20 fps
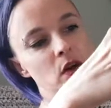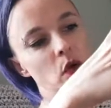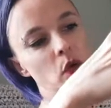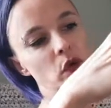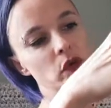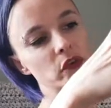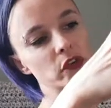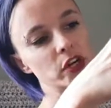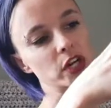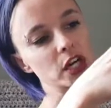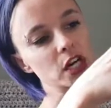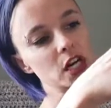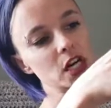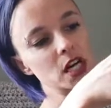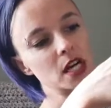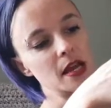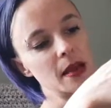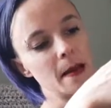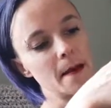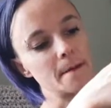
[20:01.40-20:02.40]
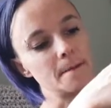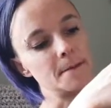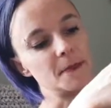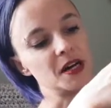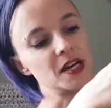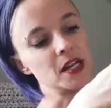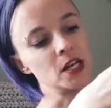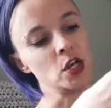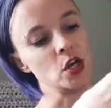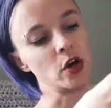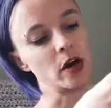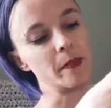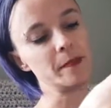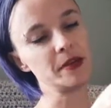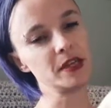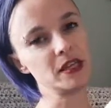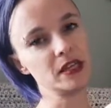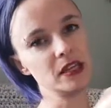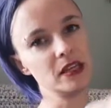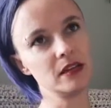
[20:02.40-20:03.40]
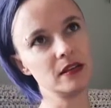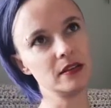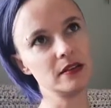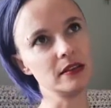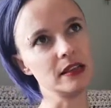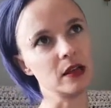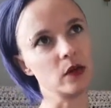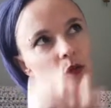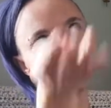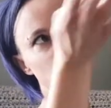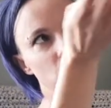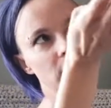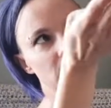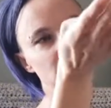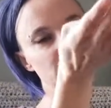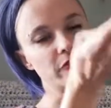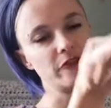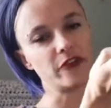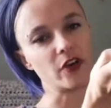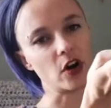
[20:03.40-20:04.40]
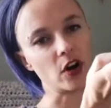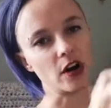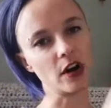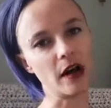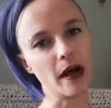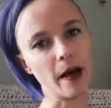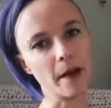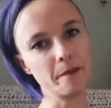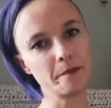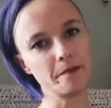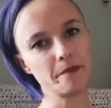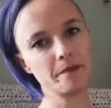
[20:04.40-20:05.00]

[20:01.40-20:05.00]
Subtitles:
over, but not be like really far up